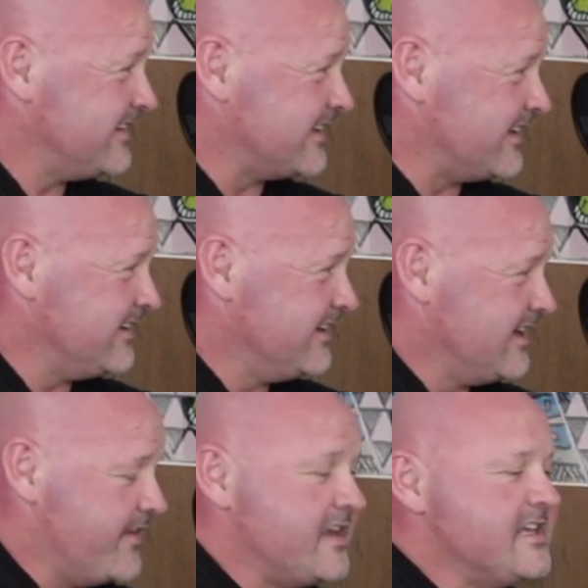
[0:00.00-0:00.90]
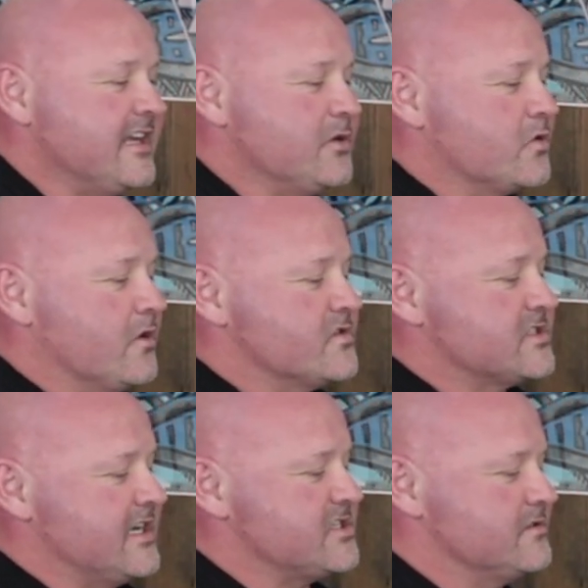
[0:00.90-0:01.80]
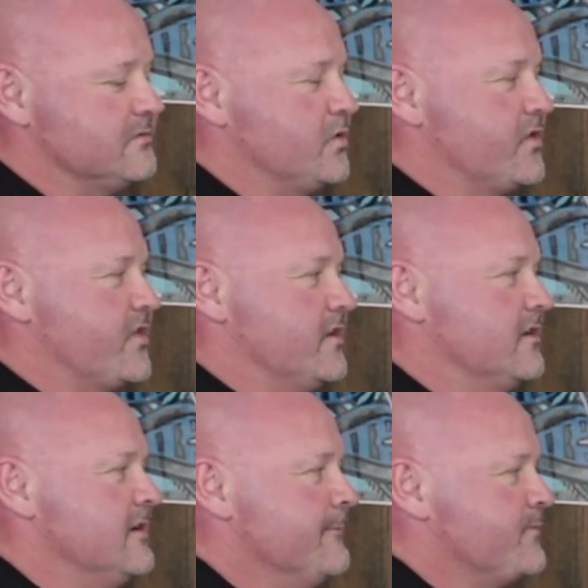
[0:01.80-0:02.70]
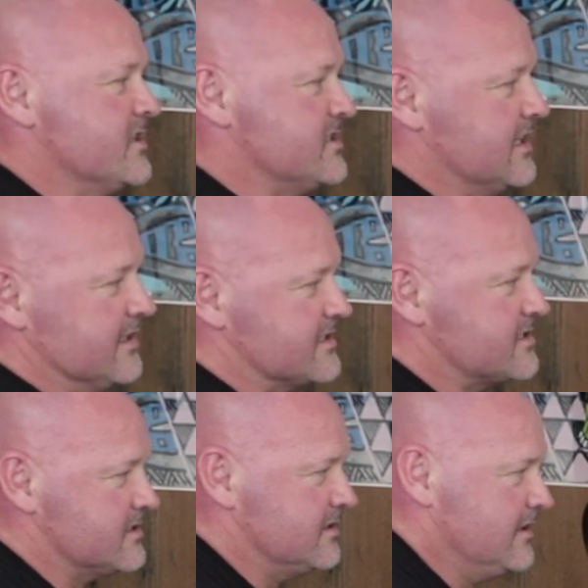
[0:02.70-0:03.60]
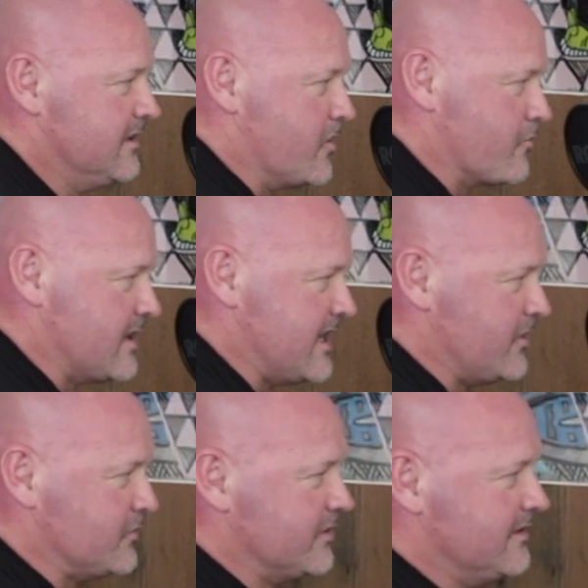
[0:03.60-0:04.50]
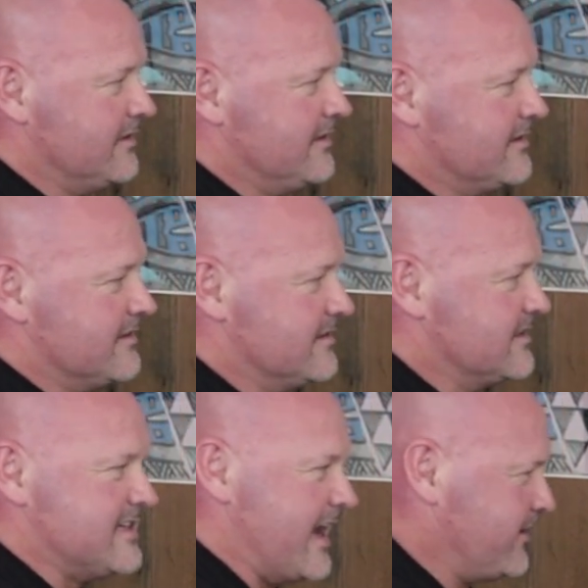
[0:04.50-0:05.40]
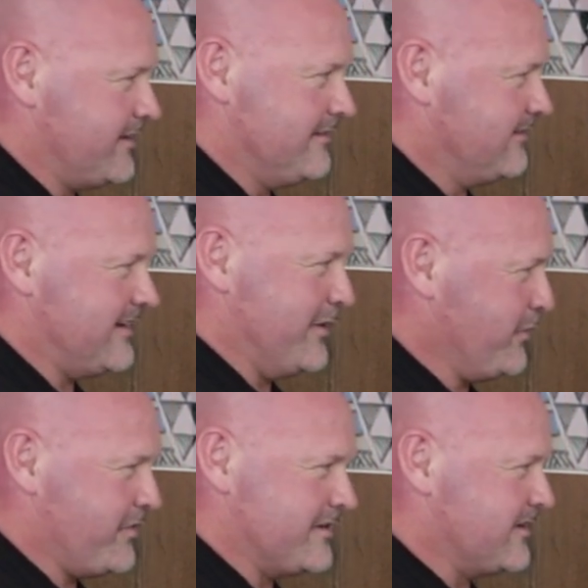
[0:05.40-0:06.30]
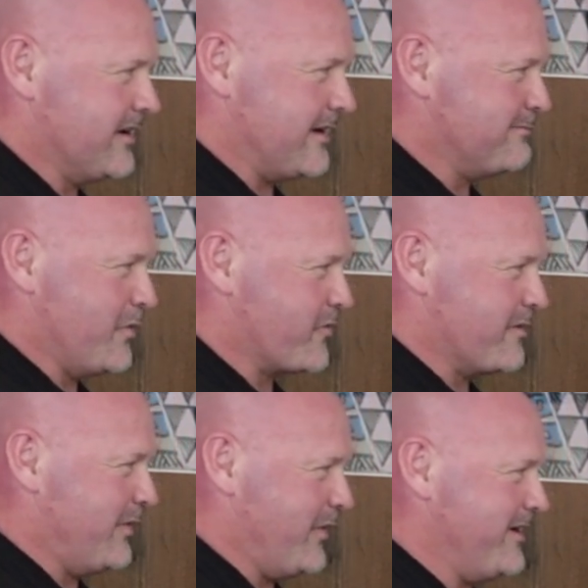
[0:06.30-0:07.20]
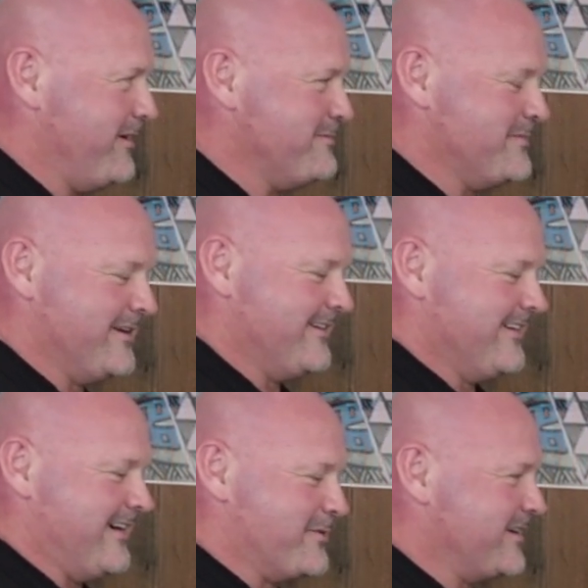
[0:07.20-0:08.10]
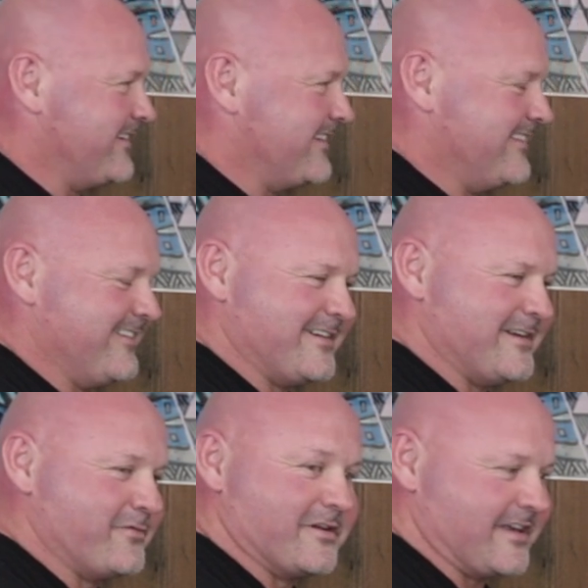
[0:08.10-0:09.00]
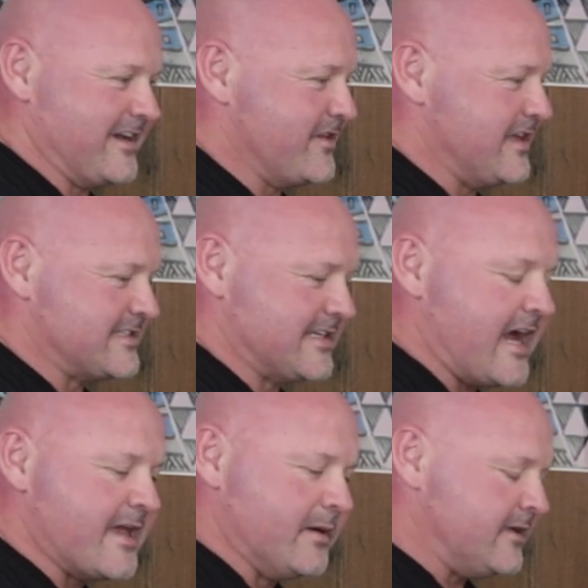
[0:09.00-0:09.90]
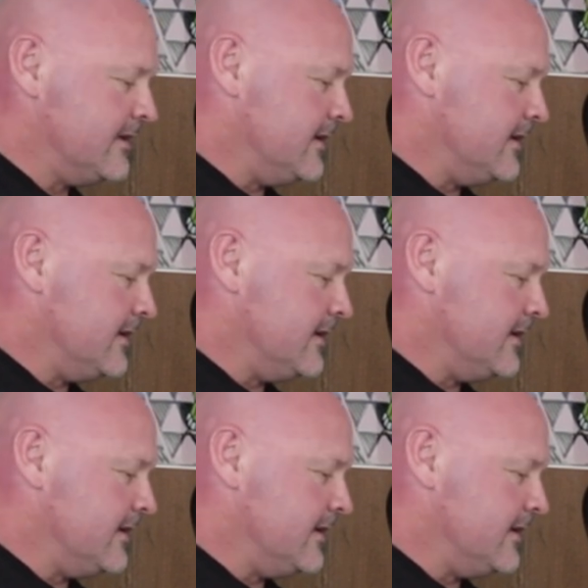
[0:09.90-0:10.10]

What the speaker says: and then you get into a conversation with the zealots around gut health and gut microbiome. I don't know if we're going to go there today, but...